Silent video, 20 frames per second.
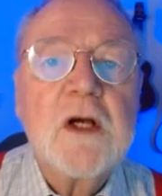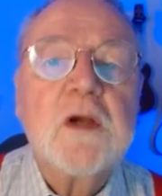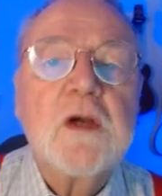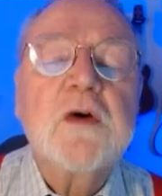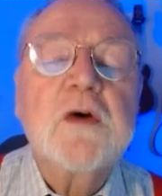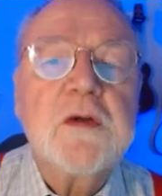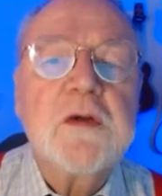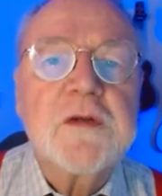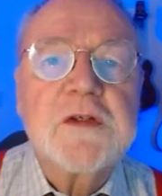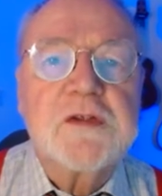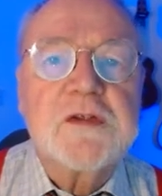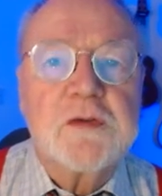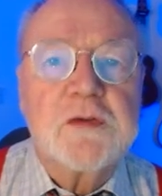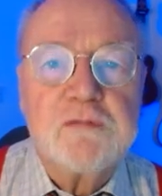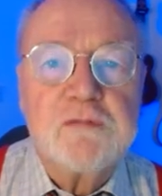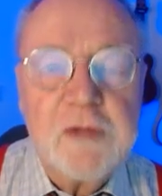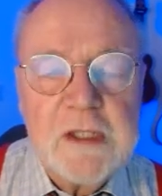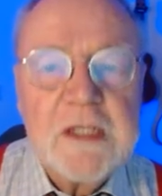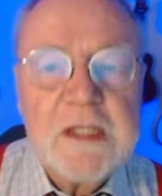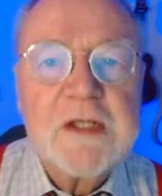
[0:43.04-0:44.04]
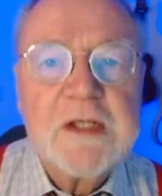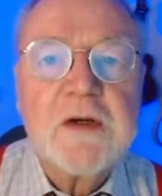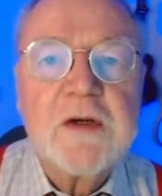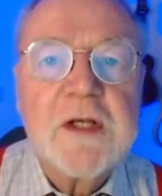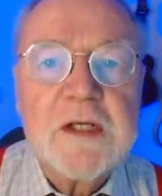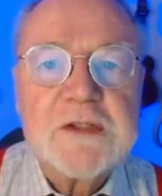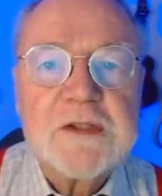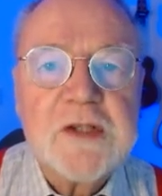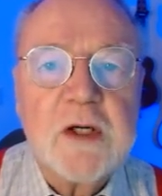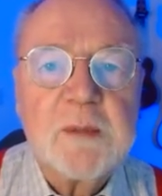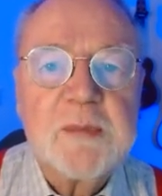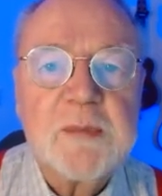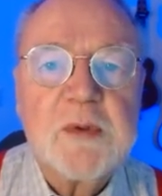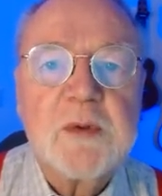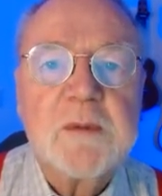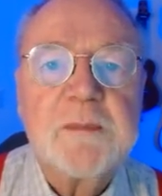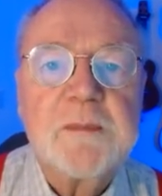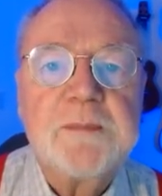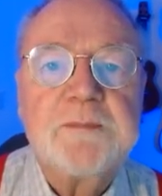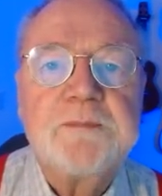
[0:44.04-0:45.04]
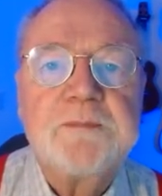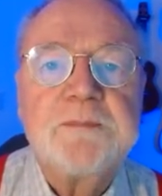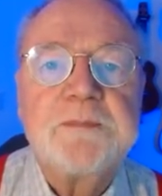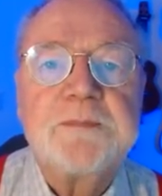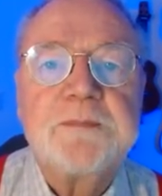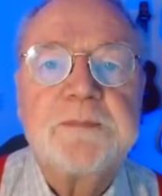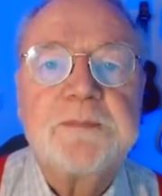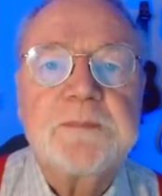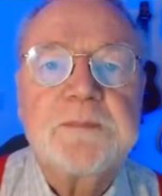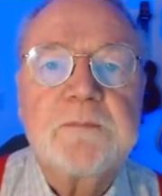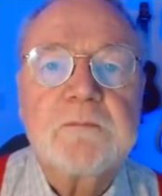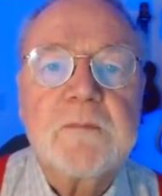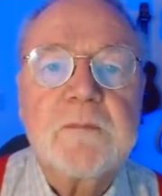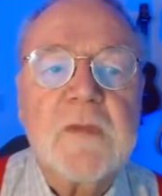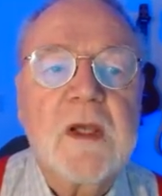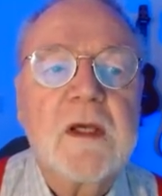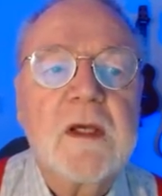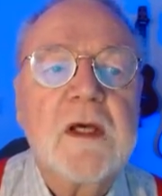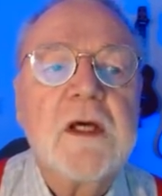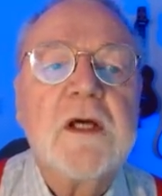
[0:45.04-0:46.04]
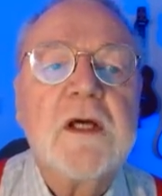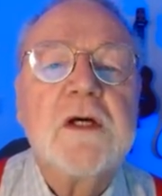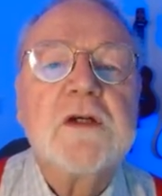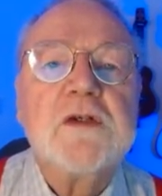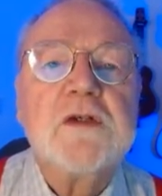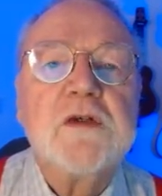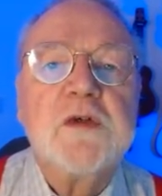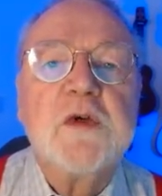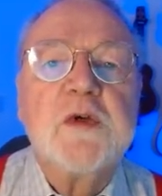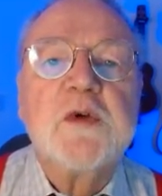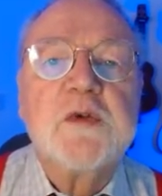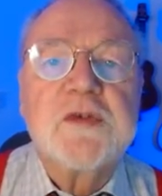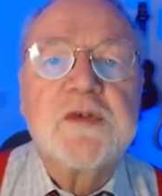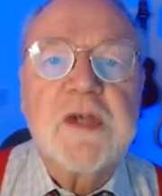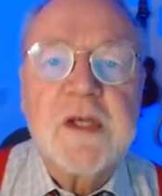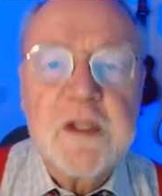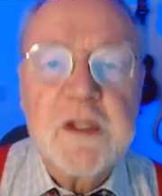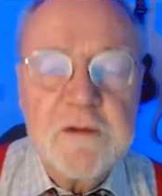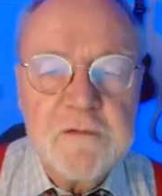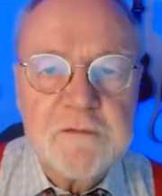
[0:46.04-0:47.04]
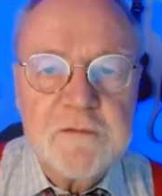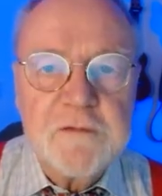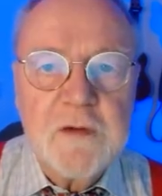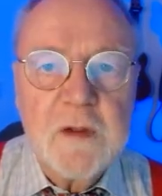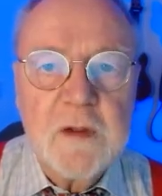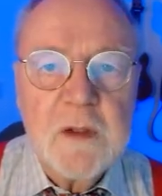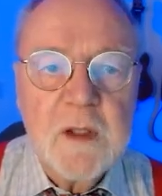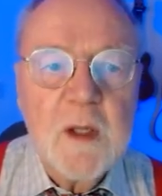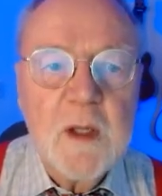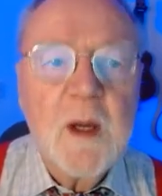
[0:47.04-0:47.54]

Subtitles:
Look at this really good example. You use if